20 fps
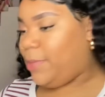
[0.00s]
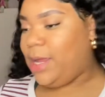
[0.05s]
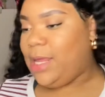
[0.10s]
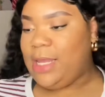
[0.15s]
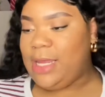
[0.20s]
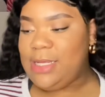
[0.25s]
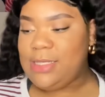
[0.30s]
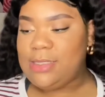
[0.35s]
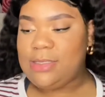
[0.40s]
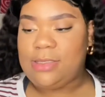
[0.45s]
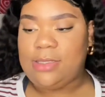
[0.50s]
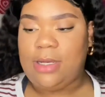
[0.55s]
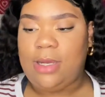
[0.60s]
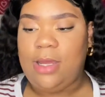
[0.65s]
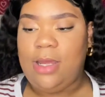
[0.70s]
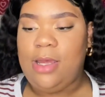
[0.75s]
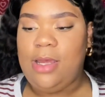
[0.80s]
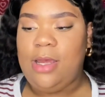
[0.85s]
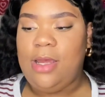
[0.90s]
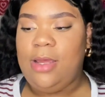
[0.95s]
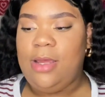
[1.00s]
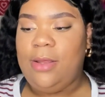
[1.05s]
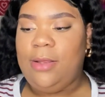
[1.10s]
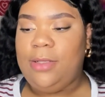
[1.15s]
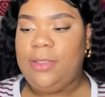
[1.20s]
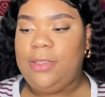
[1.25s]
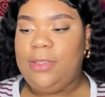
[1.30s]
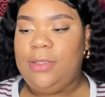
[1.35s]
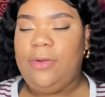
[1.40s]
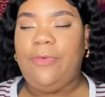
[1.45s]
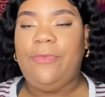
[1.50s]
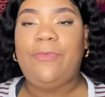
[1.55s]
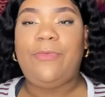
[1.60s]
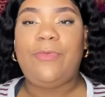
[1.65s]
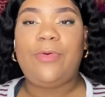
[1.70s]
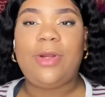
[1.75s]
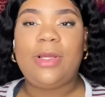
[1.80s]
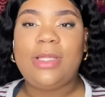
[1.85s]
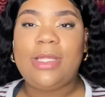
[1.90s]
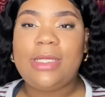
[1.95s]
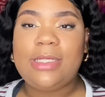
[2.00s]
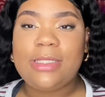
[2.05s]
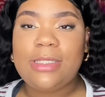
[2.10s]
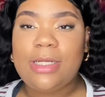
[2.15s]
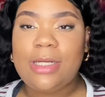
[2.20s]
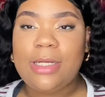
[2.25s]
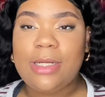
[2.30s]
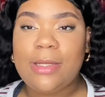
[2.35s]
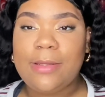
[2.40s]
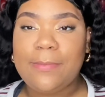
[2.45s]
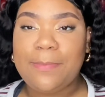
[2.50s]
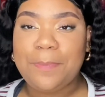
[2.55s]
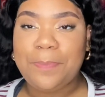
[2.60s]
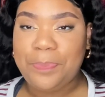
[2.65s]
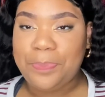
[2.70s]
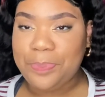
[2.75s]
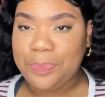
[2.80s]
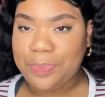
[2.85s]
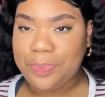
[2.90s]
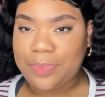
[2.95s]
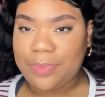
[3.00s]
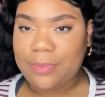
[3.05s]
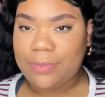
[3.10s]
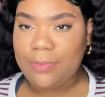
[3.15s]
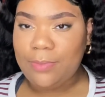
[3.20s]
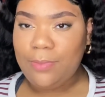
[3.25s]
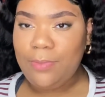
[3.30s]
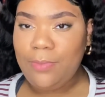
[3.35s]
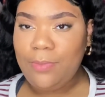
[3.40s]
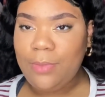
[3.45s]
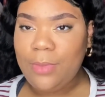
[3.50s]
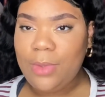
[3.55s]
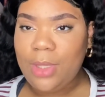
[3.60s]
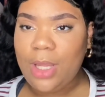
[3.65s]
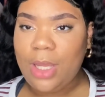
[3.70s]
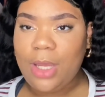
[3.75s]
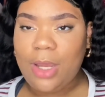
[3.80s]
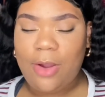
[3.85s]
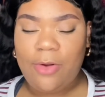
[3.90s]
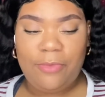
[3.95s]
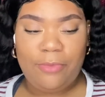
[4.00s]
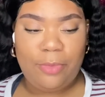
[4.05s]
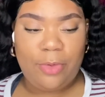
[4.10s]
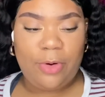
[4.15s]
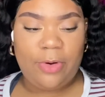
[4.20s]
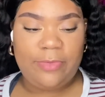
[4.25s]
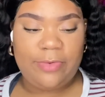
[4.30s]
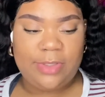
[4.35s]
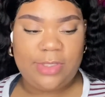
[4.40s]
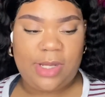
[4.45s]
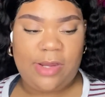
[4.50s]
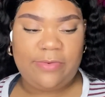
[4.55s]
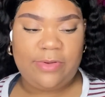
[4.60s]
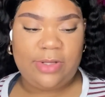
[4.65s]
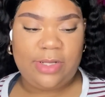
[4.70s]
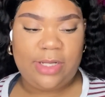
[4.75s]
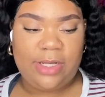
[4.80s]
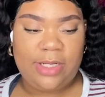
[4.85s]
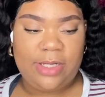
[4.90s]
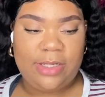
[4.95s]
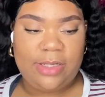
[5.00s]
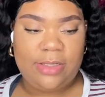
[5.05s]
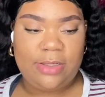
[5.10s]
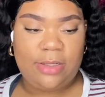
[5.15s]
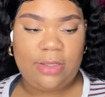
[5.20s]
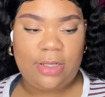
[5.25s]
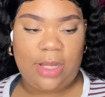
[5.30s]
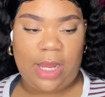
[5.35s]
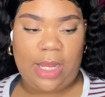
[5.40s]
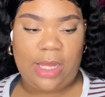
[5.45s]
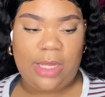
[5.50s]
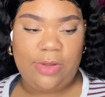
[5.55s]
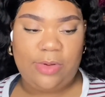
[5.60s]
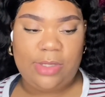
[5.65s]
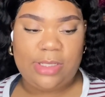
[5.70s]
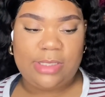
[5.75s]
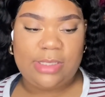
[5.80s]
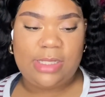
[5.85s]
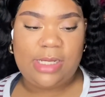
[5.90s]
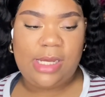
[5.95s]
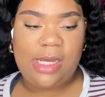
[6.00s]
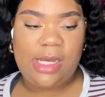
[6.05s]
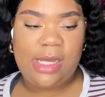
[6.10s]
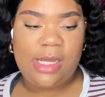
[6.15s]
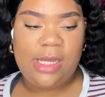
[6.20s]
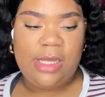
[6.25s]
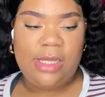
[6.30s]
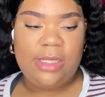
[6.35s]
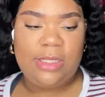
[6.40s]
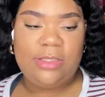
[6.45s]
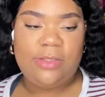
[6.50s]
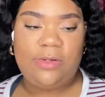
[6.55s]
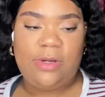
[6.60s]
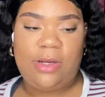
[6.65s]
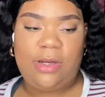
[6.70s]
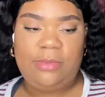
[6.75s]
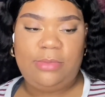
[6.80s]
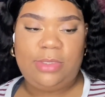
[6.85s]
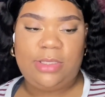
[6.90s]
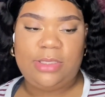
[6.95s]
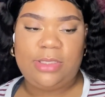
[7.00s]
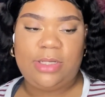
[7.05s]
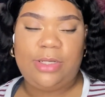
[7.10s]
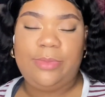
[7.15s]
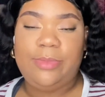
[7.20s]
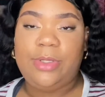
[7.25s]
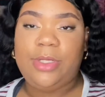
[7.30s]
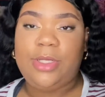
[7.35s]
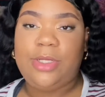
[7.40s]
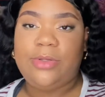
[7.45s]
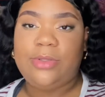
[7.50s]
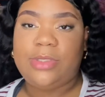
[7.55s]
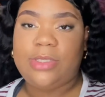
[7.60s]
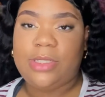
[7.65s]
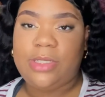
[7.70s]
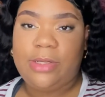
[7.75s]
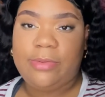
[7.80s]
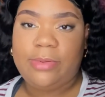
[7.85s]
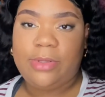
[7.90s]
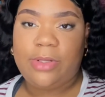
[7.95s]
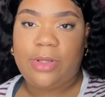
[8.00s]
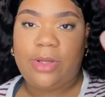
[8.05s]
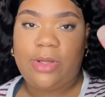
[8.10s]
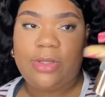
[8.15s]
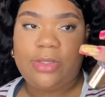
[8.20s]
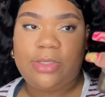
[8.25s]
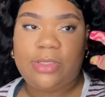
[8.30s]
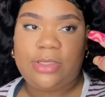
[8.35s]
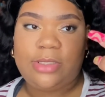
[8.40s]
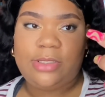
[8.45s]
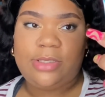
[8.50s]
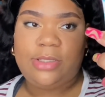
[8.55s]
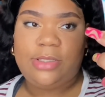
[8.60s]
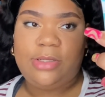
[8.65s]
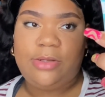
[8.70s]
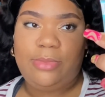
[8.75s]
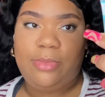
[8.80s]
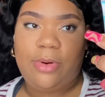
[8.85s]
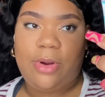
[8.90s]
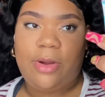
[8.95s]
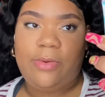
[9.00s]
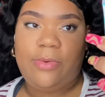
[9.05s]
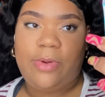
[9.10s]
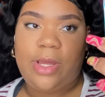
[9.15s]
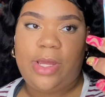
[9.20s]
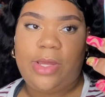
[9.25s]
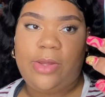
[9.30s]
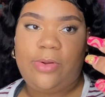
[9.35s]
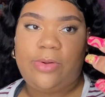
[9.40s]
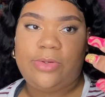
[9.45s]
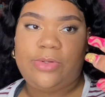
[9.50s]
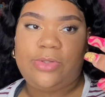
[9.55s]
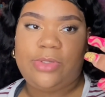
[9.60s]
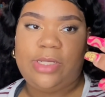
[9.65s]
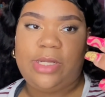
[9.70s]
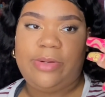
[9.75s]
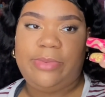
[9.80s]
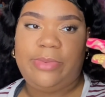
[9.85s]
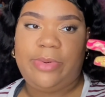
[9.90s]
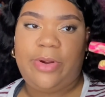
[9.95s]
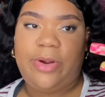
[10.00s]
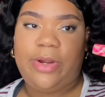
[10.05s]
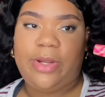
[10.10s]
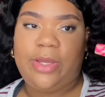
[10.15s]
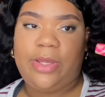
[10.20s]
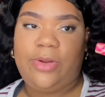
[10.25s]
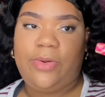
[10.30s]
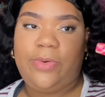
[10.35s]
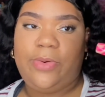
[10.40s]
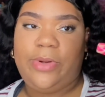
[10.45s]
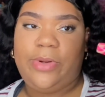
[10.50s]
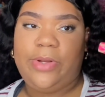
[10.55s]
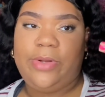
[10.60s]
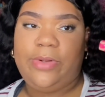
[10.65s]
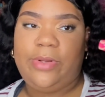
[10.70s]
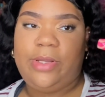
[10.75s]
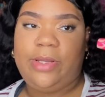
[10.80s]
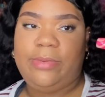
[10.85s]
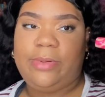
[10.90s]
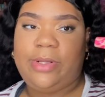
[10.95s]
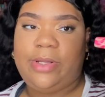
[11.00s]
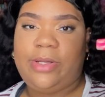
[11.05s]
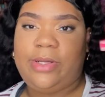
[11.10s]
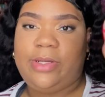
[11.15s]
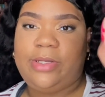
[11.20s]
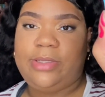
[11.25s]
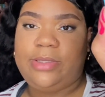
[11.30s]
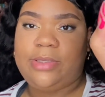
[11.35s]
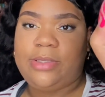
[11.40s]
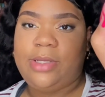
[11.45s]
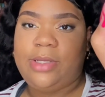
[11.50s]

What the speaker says: list, for this look, I go for more of a softer look, like you can see. So I'm just going to be using lip gloss. This is the Broadway Ultra Lip Argan Oil Lip Gloss.